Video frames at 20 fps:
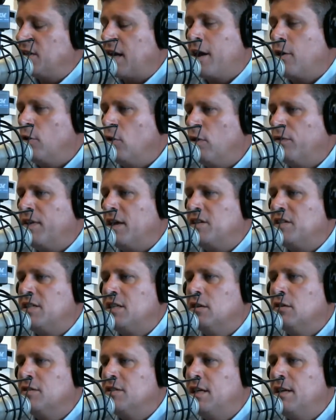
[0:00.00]
I don't know if that's
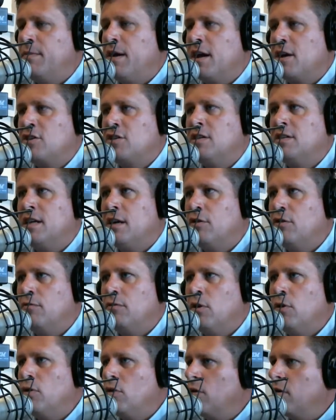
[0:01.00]
SEAL team action down the
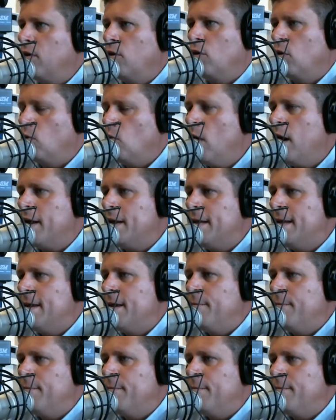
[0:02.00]
road or what.